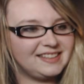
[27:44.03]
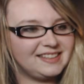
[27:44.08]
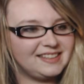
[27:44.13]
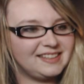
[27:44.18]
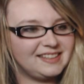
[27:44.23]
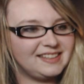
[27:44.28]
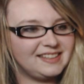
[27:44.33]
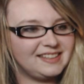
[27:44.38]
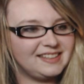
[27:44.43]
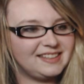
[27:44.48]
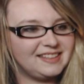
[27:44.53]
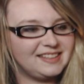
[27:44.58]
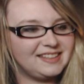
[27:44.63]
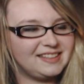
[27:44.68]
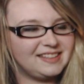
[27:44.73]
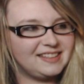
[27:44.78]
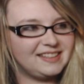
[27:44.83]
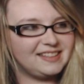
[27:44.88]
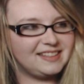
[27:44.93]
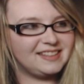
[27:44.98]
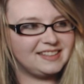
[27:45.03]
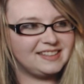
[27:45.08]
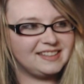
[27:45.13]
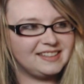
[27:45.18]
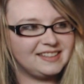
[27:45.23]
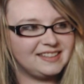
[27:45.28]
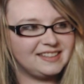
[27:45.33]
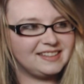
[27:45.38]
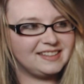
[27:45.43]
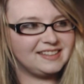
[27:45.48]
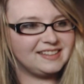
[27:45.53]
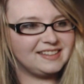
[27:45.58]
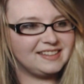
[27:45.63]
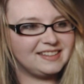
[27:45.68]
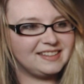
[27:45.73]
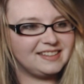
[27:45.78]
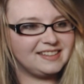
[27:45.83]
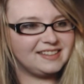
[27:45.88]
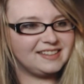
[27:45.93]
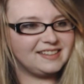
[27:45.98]

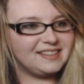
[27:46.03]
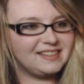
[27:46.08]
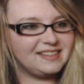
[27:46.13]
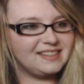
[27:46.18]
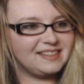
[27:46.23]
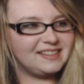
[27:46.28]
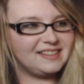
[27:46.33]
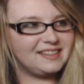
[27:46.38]
(silent)